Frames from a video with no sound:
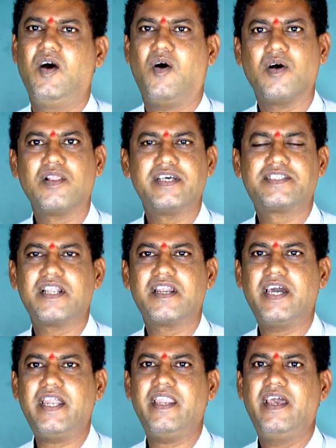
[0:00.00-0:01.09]
All the
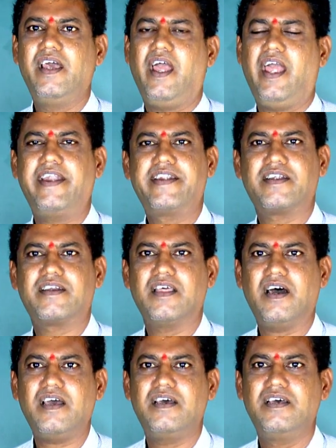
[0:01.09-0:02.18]
children entered
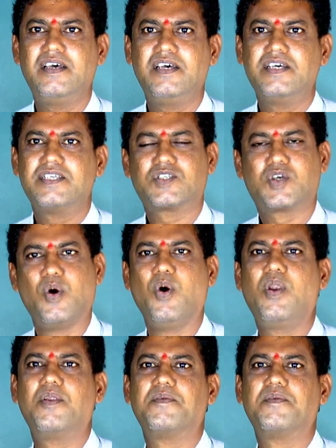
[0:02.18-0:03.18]
the school.